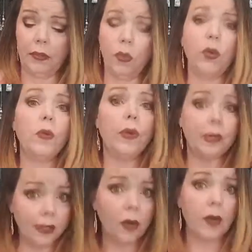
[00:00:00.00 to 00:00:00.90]
3
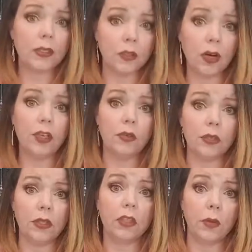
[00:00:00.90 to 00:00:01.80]
weeks ago, I started
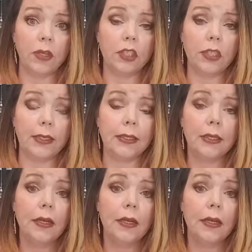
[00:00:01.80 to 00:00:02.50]
using the spreadsheet.